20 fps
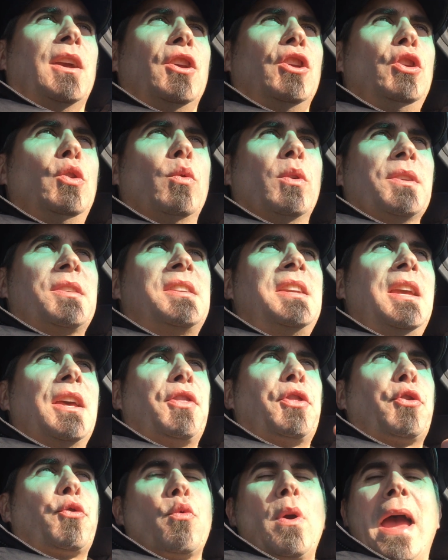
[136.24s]
you will see a
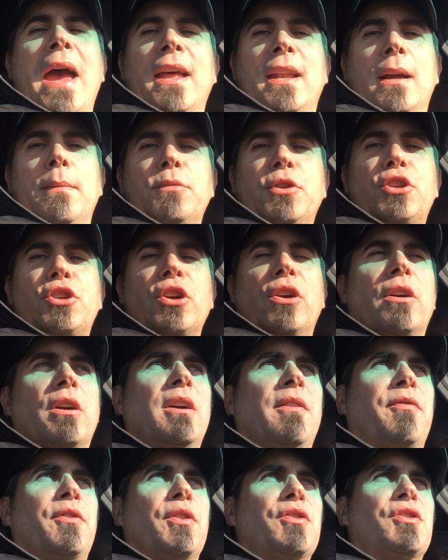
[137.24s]
thread, I'm sure,
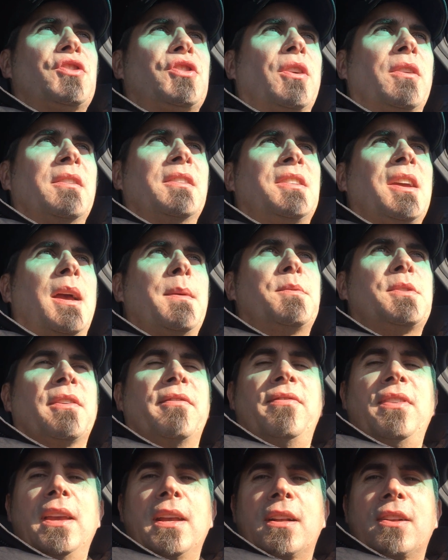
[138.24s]
if there's certain types of
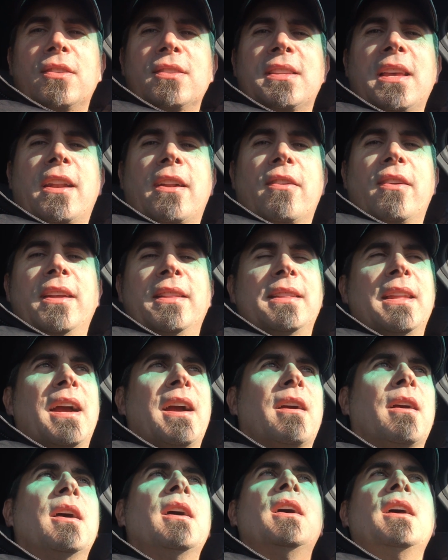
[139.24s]
vehicles that are in
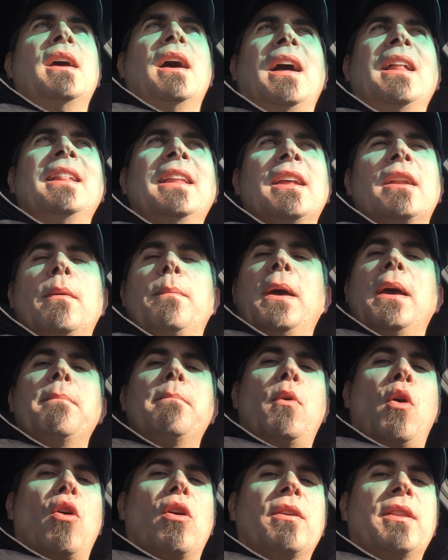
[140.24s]
there a little bit
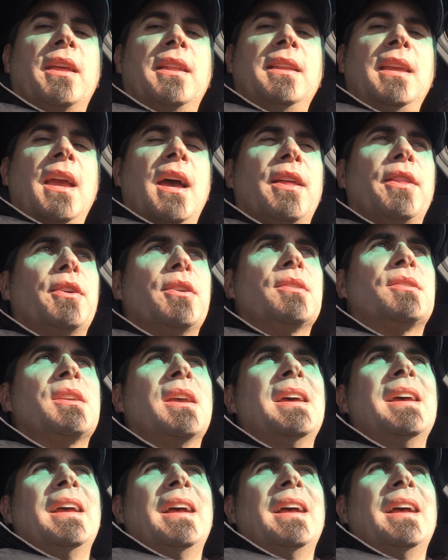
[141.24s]
more than the others.